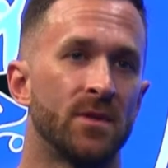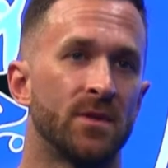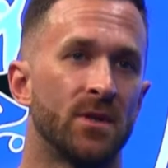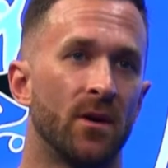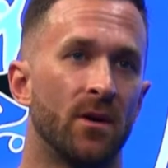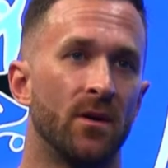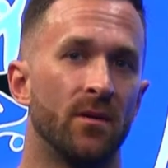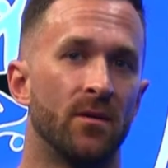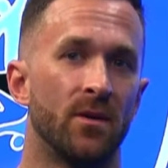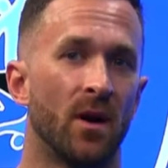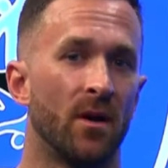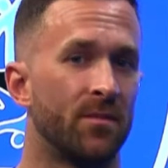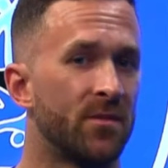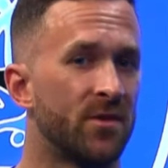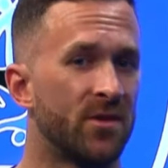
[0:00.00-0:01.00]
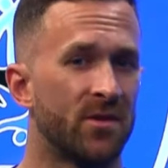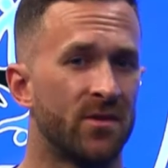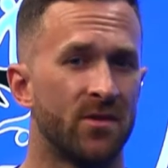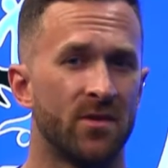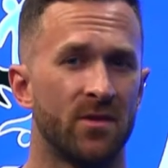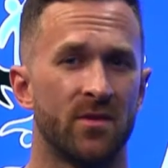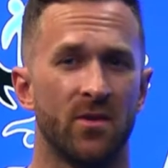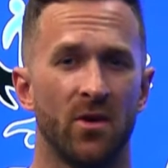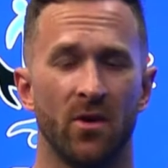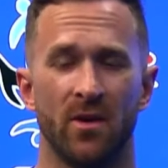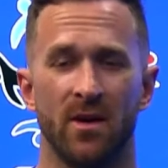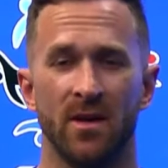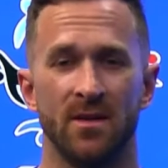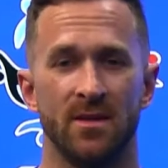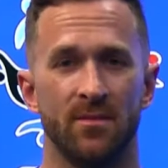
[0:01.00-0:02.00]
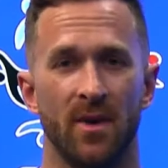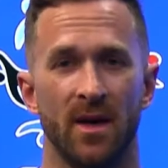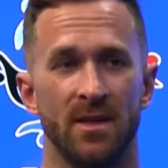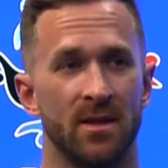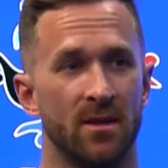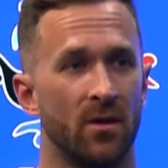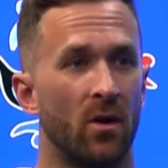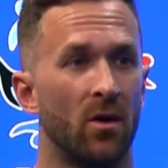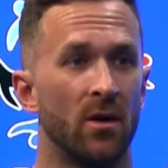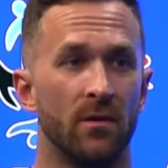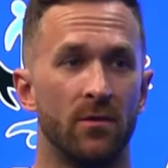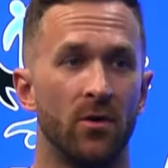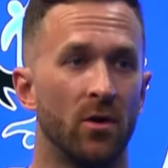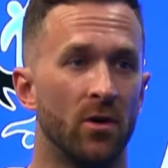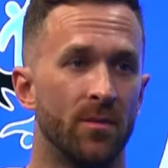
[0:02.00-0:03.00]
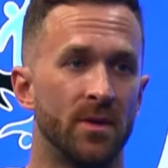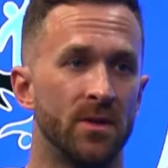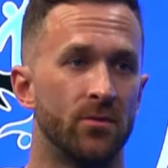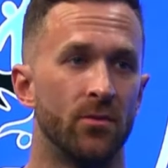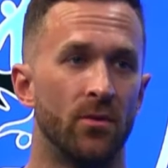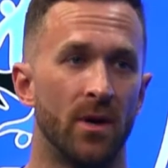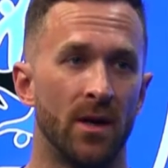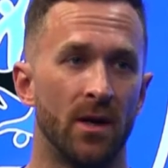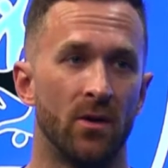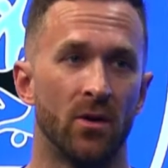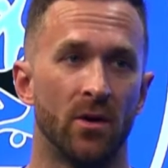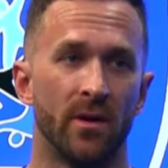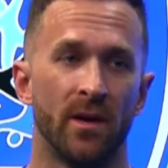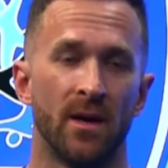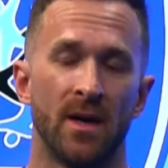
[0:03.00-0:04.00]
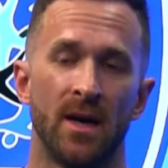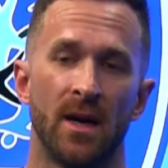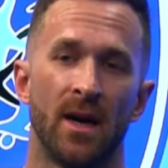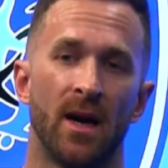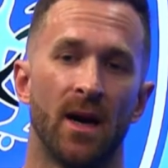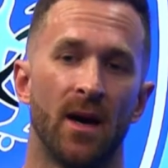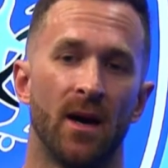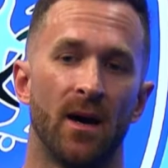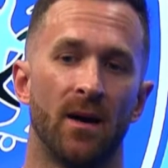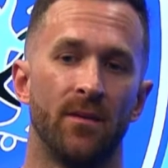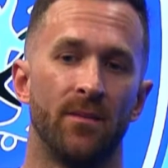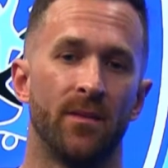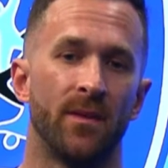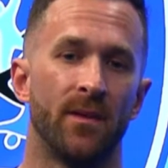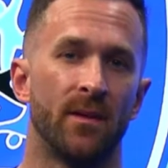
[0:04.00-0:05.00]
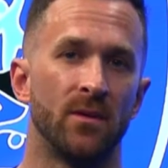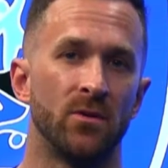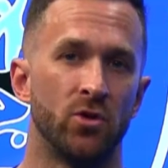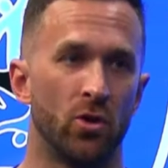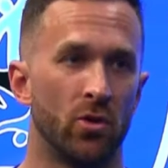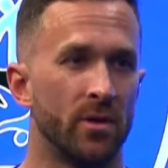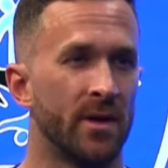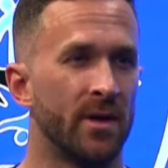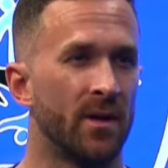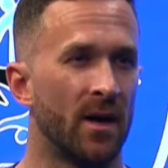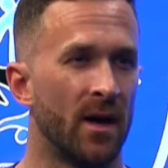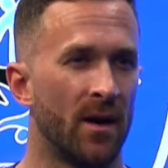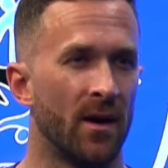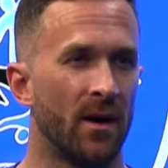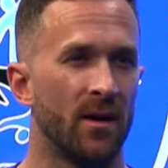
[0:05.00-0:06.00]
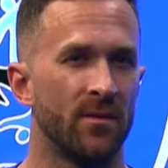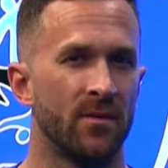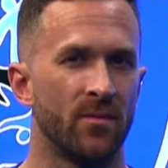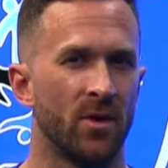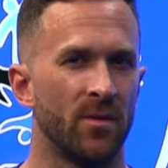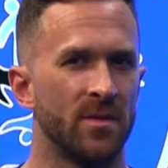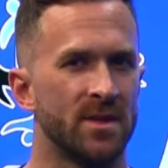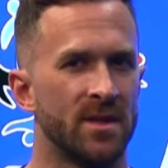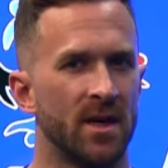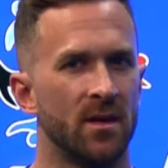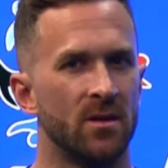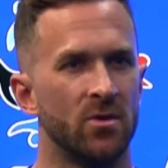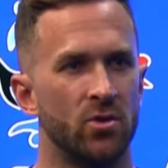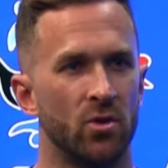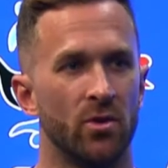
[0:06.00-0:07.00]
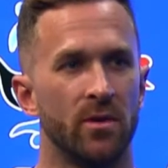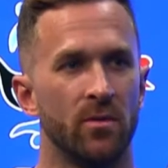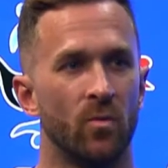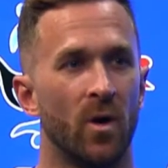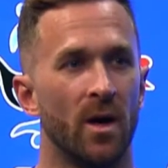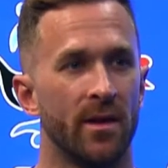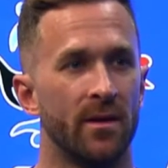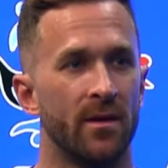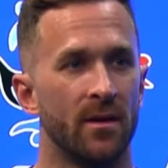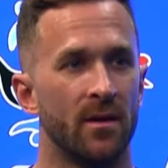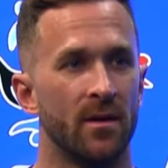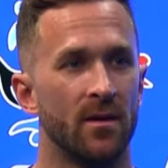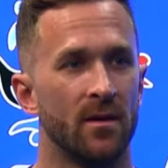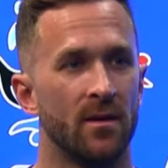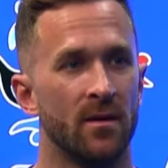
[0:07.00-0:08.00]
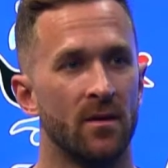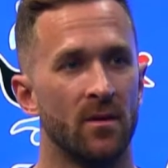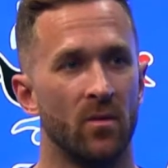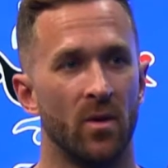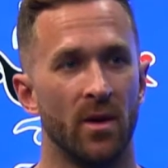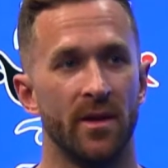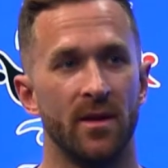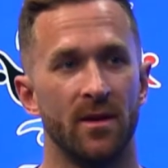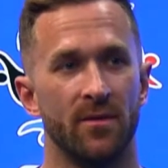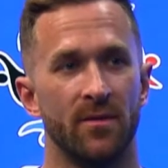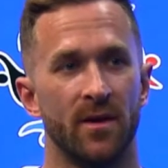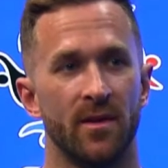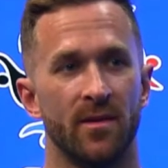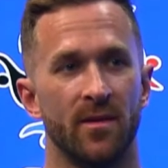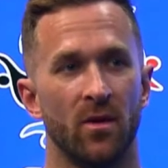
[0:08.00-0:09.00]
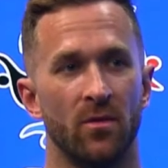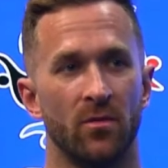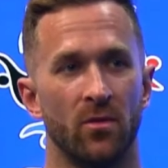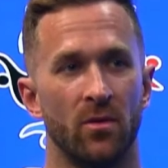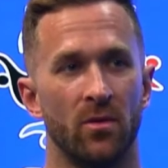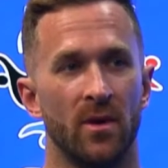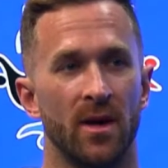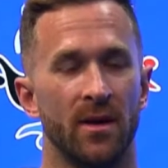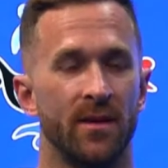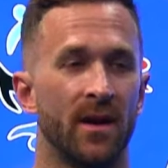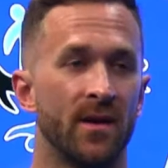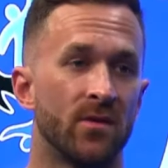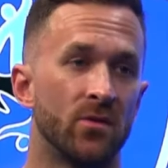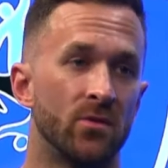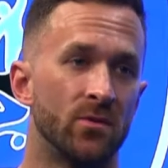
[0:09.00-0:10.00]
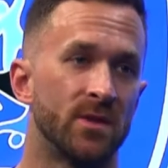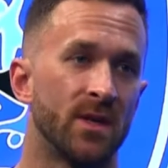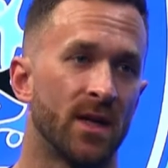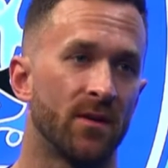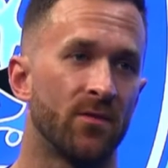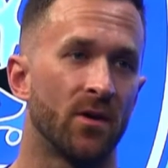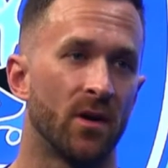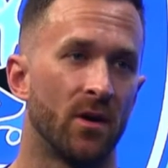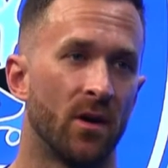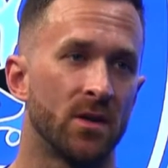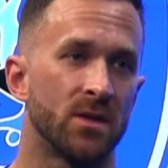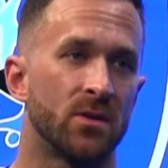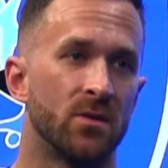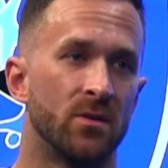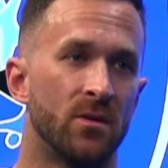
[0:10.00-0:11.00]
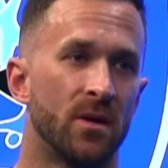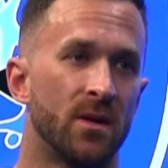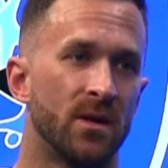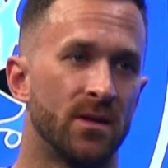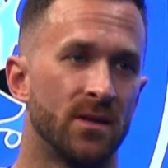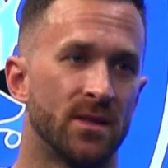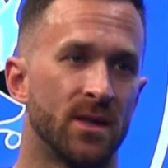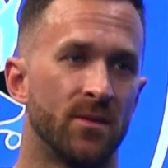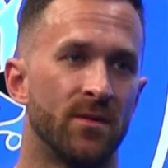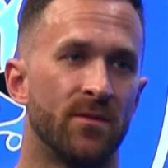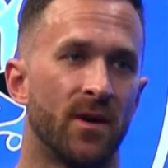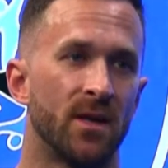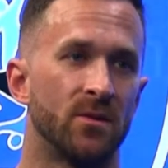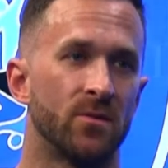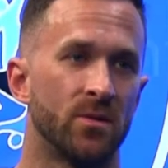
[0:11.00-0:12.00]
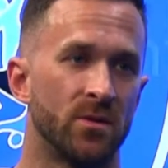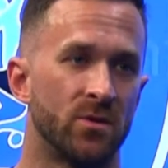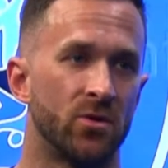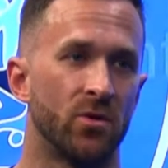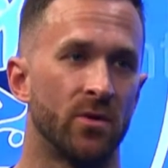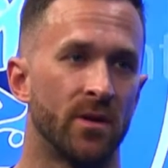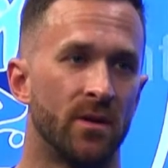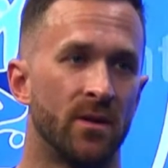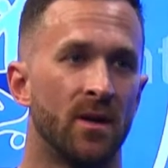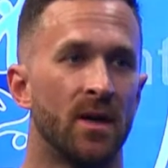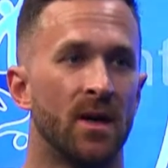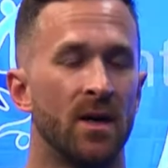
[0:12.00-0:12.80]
So yeah, Turkey is amazing. The whole of Europe is really good. And Jordan, if I'm not mistaken, Jordan won the event overall, and that's who South Africa lost to in the semi-finals, was Jordan.